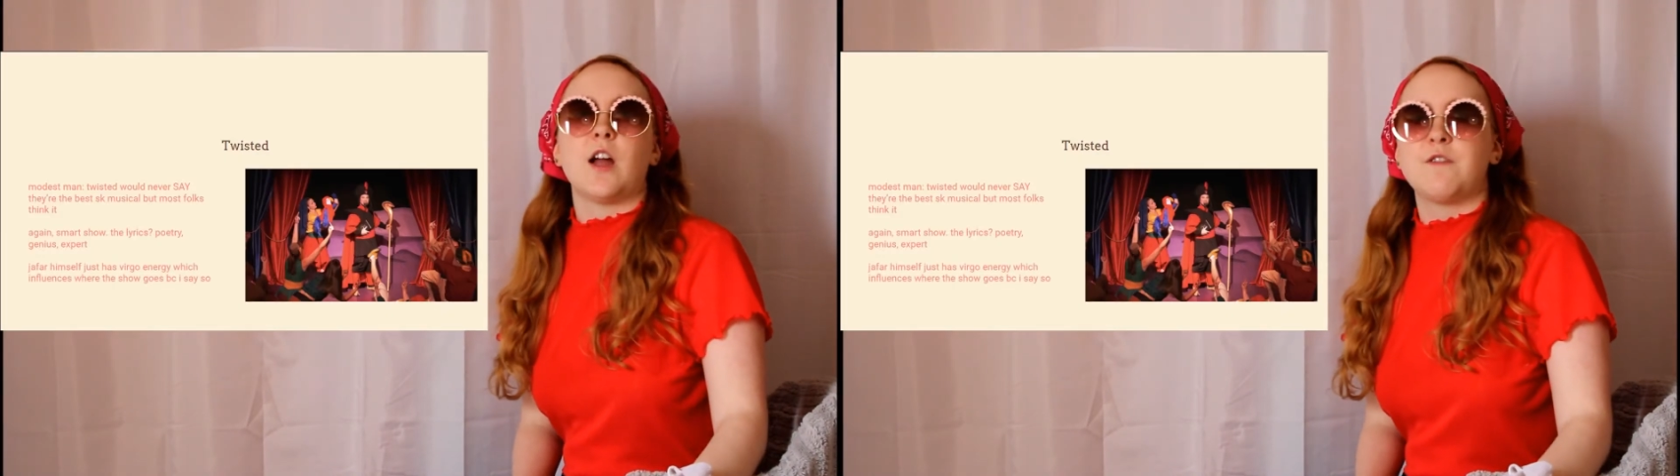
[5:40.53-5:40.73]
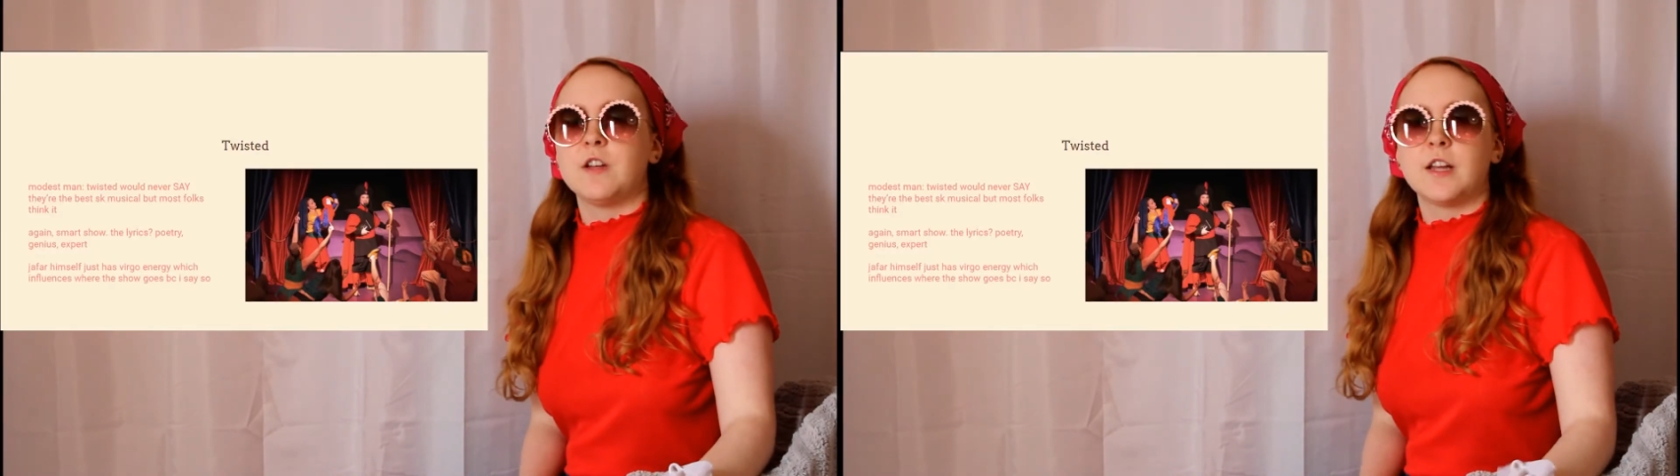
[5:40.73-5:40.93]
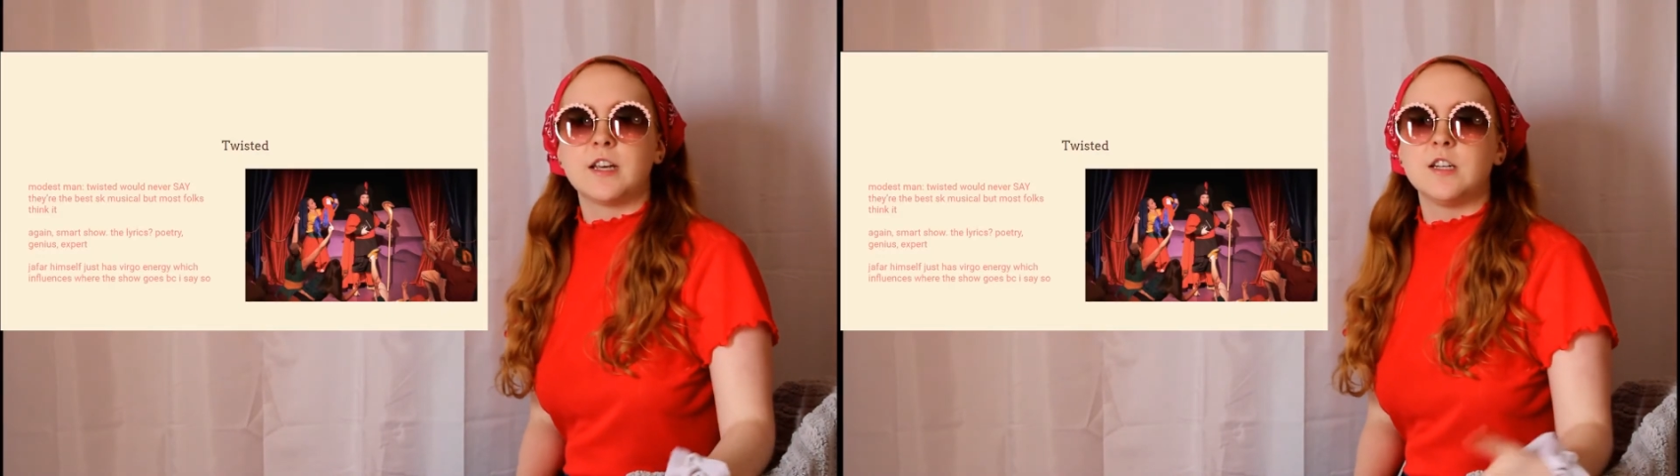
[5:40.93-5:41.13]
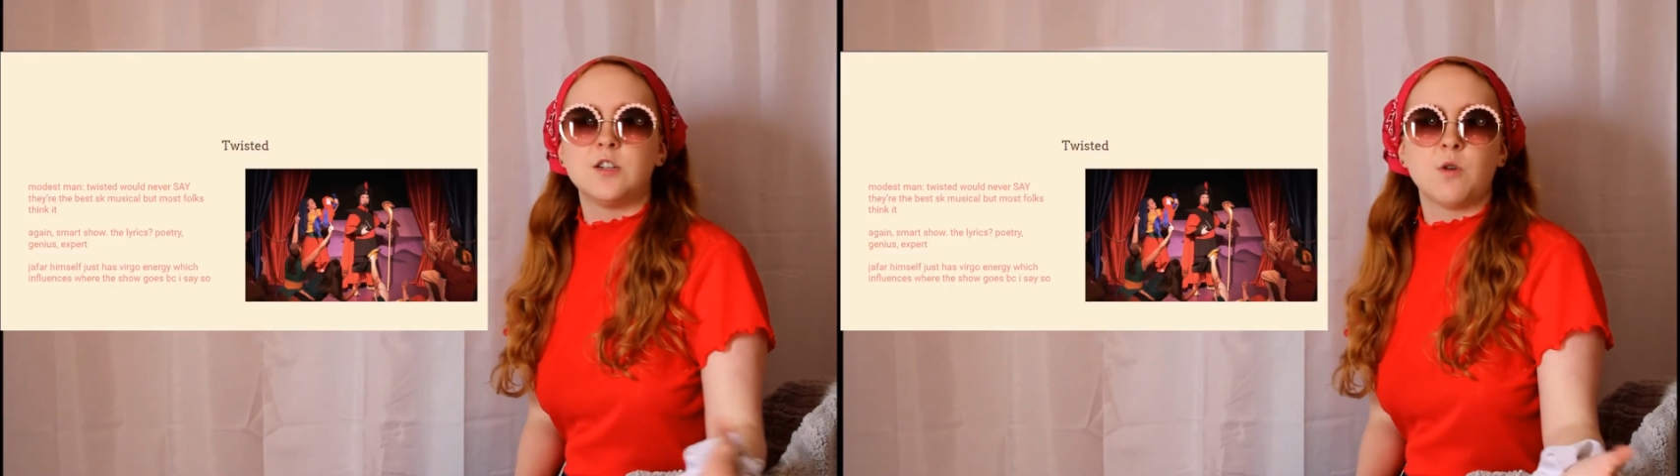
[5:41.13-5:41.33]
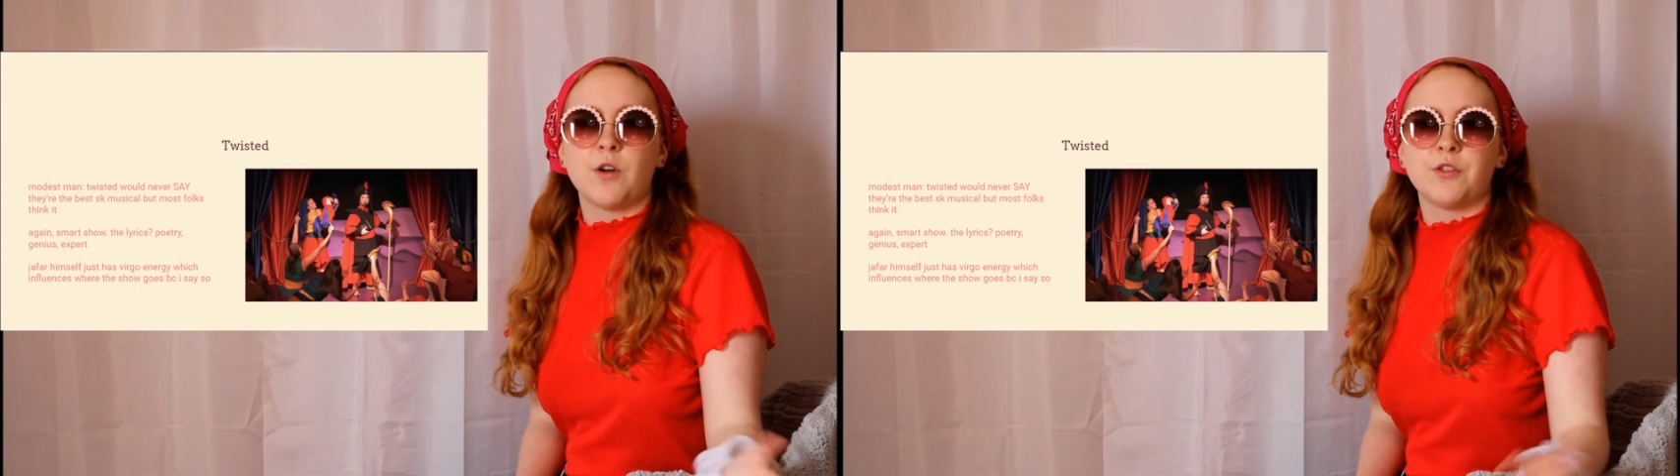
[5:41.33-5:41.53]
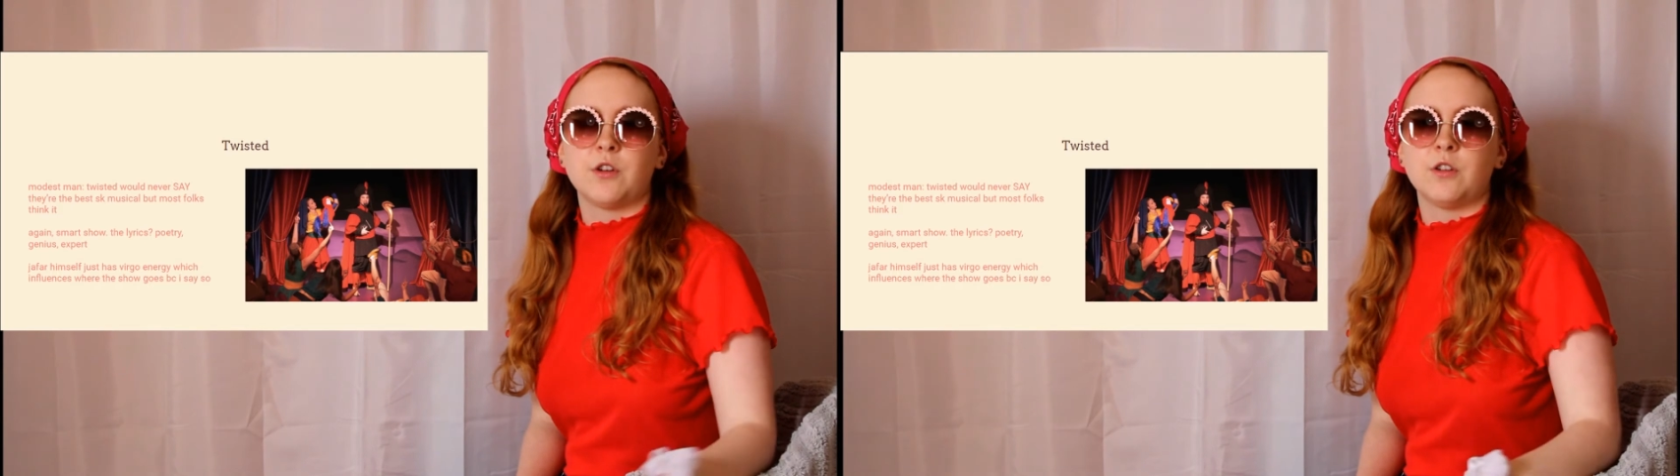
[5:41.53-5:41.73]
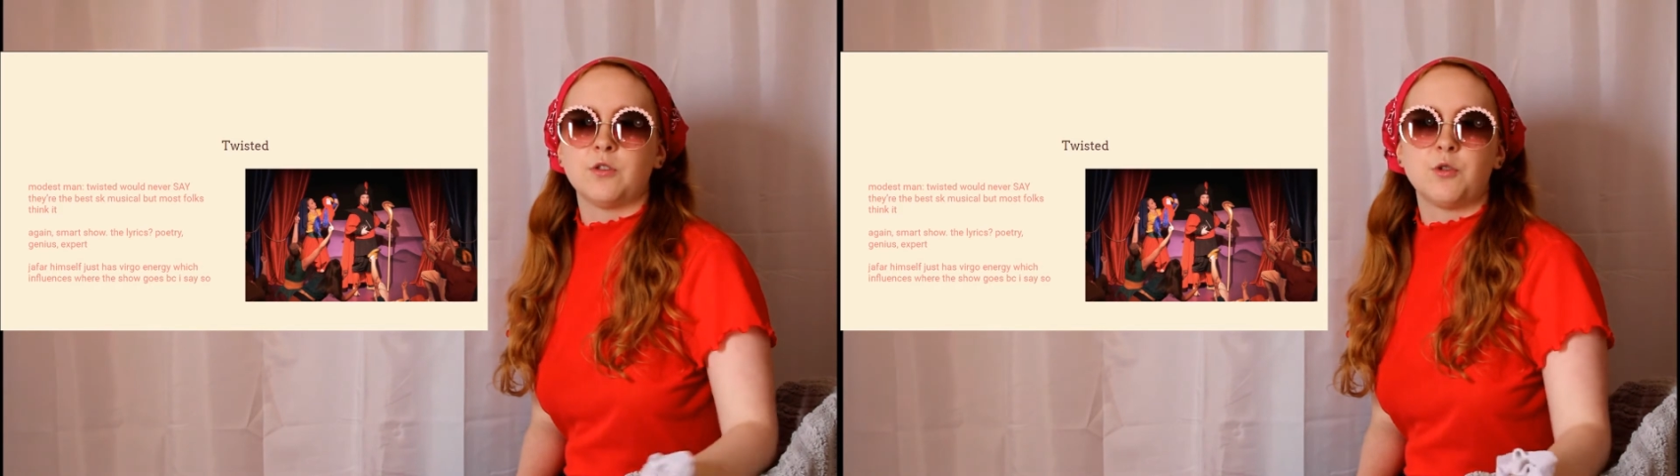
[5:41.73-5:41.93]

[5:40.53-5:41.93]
I feel like he'd do all the